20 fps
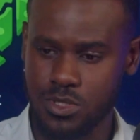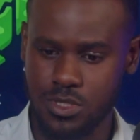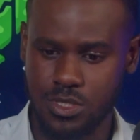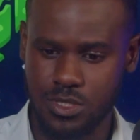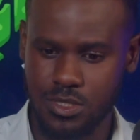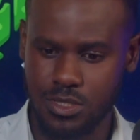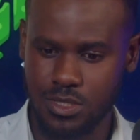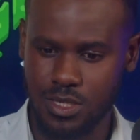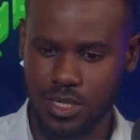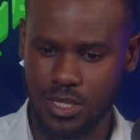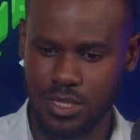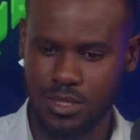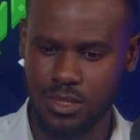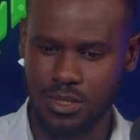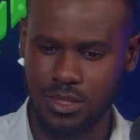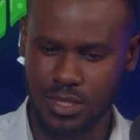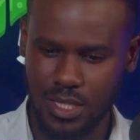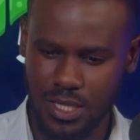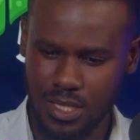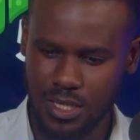that was, I
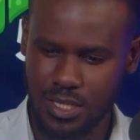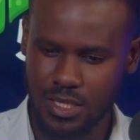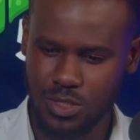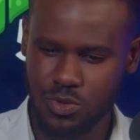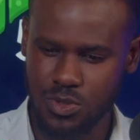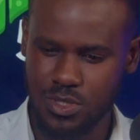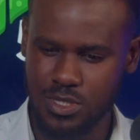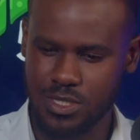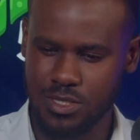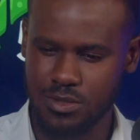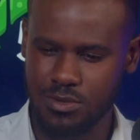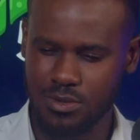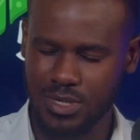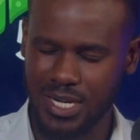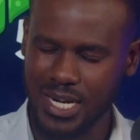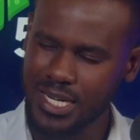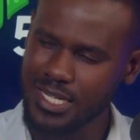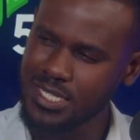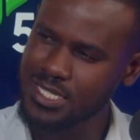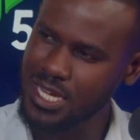think it was
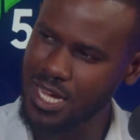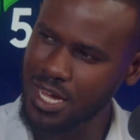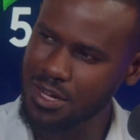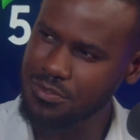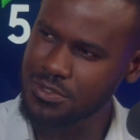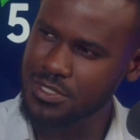right